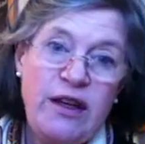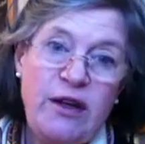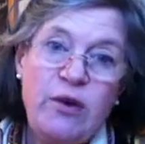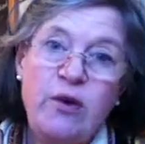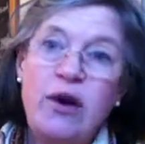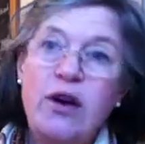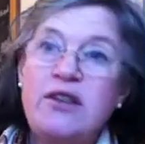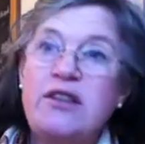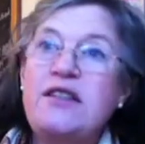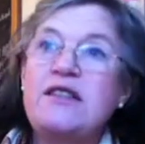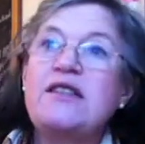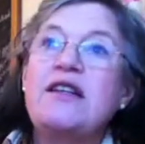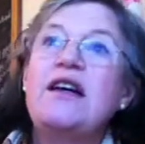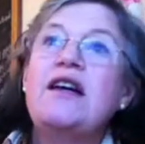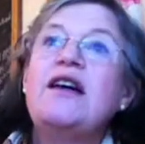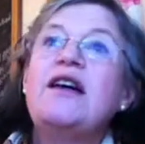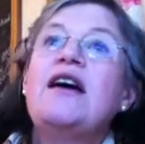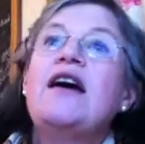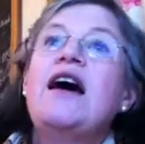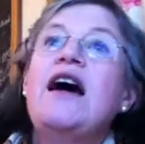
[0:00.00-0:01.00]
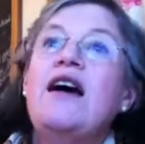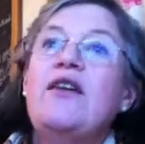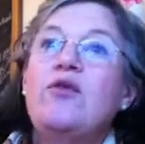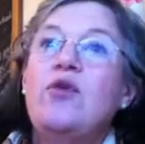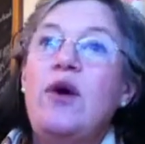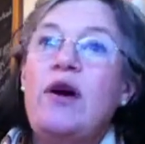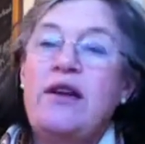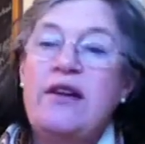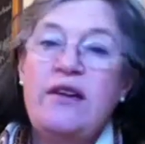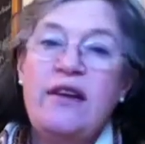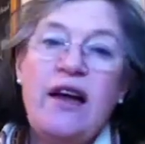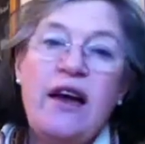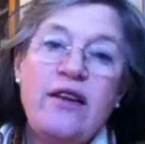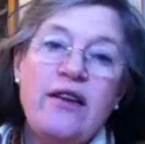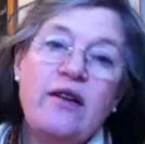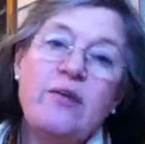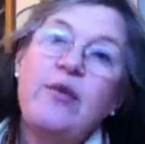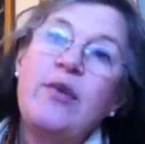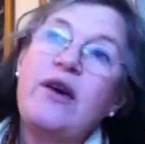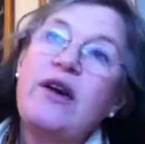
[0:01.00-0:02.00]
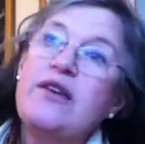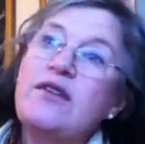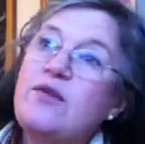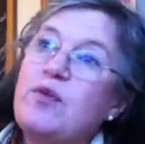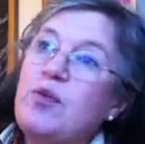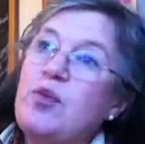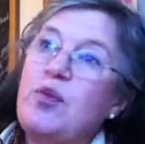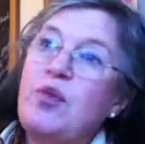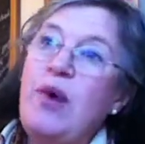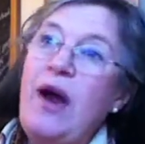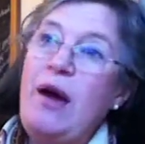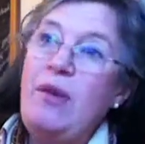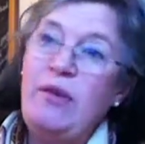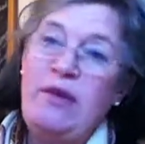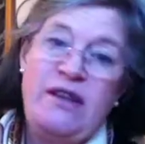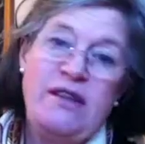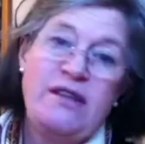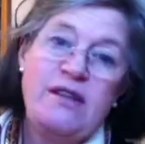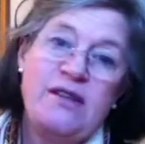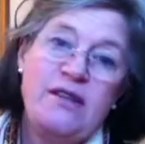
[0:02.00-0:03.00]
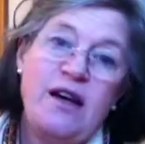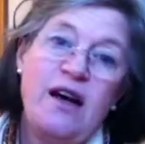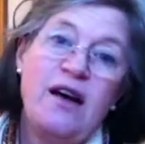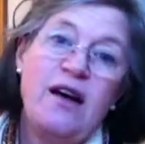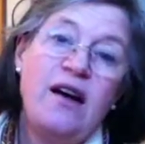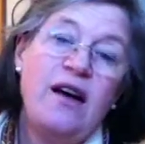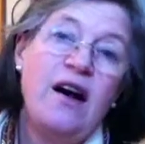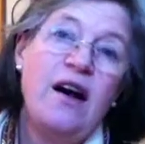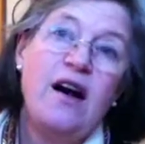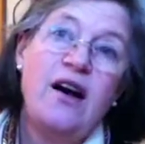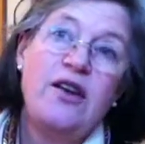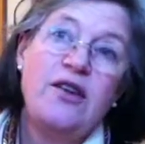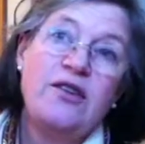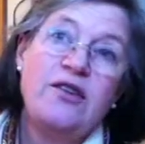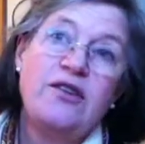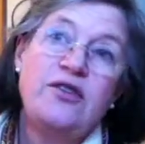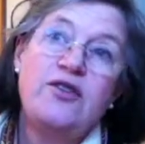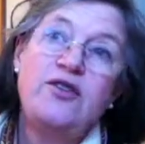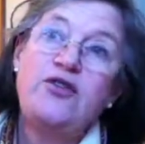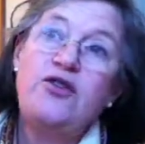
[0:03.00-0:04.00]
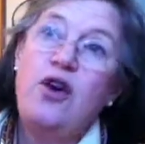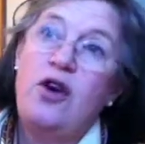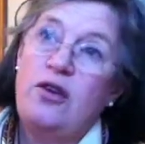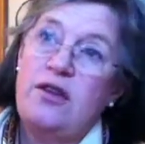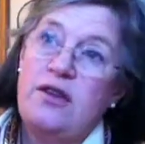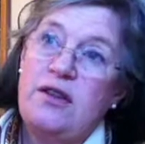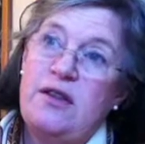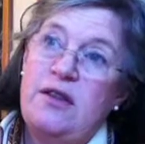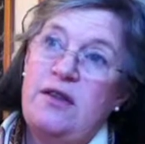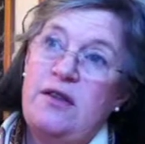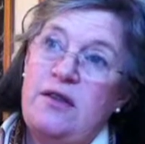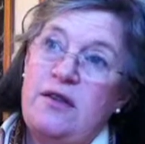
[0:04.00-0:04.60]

You can't just have one and the other, because Bramleys are not,